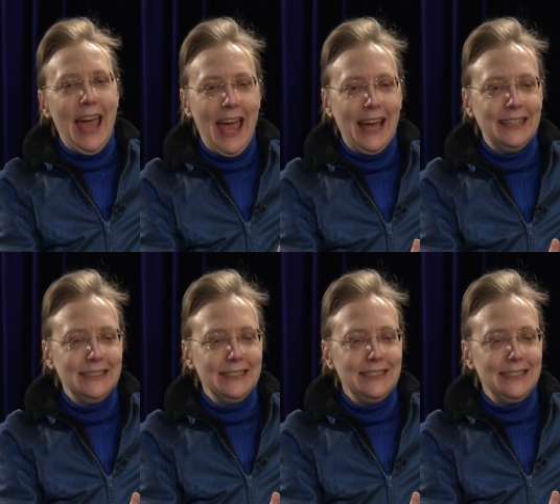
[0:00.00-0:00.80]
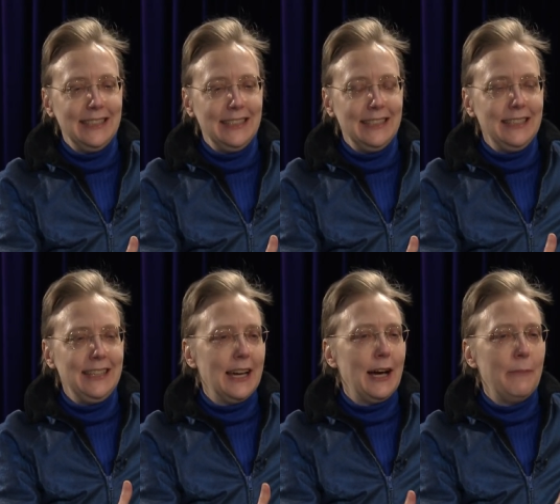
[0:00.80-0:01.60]
And
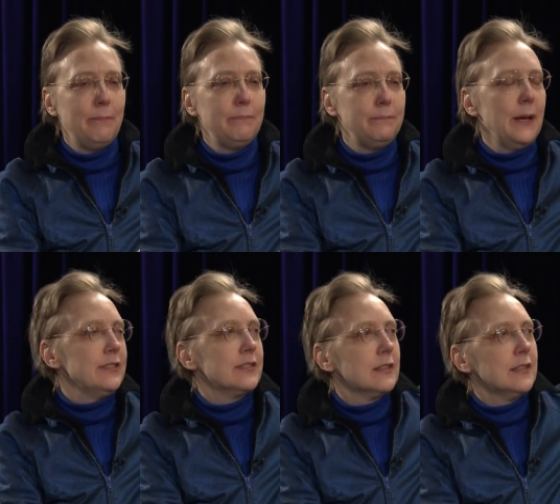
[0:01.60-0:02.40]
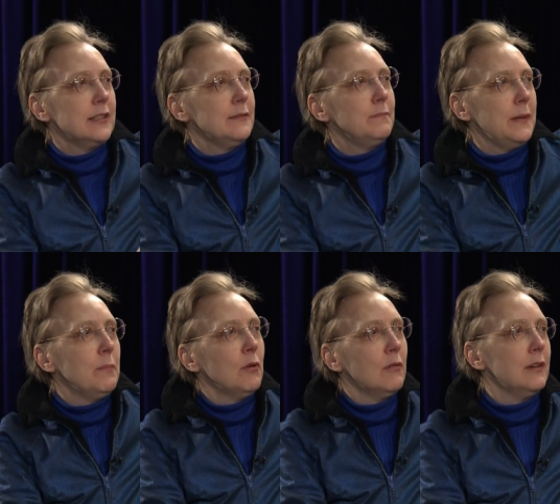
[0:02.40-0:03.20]
yeah, basically,
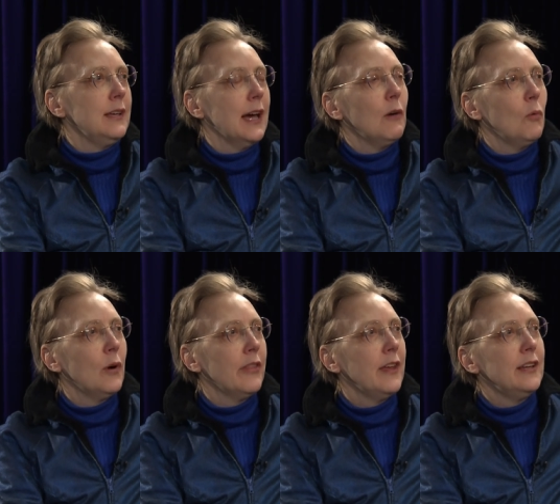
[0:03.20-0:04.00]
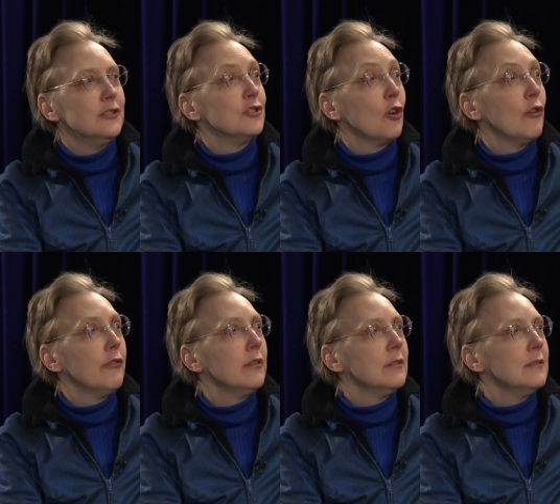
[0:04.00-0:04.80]
people get what they deserve.